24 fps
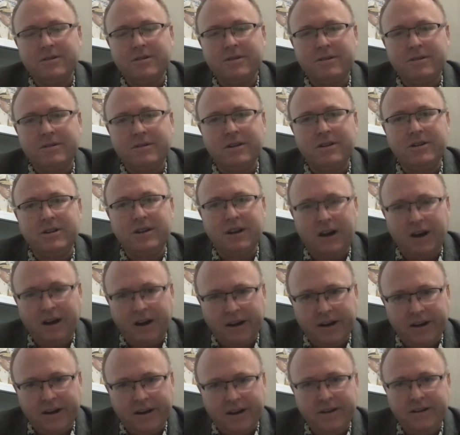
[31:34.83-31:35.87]
the
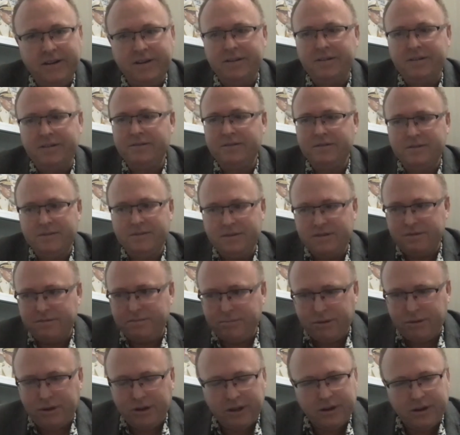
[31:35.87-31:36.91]
Thai
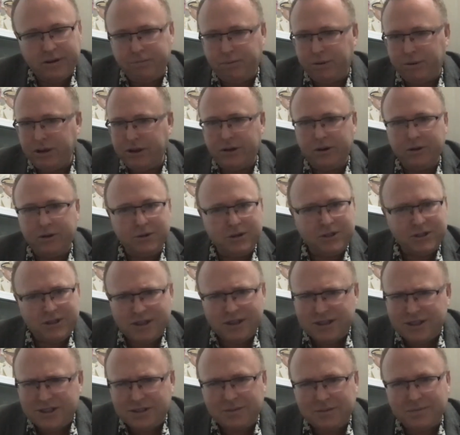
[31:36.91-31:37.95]
political
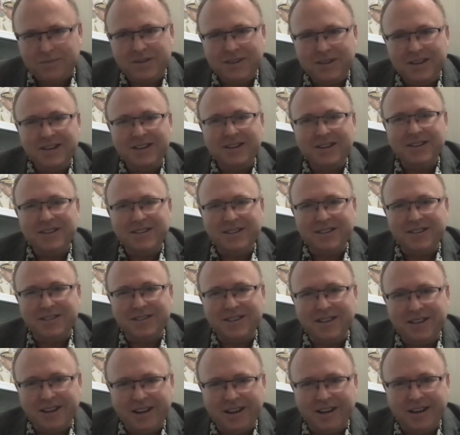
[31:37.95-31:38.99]
system,
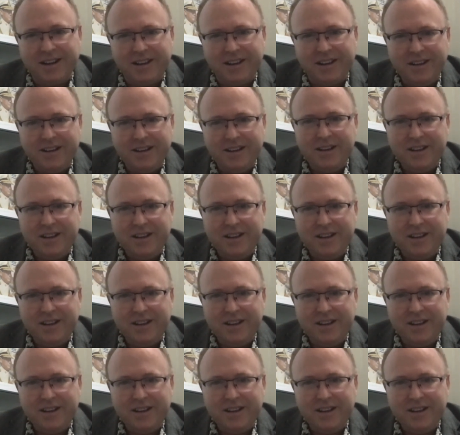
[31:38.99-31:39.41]
okay?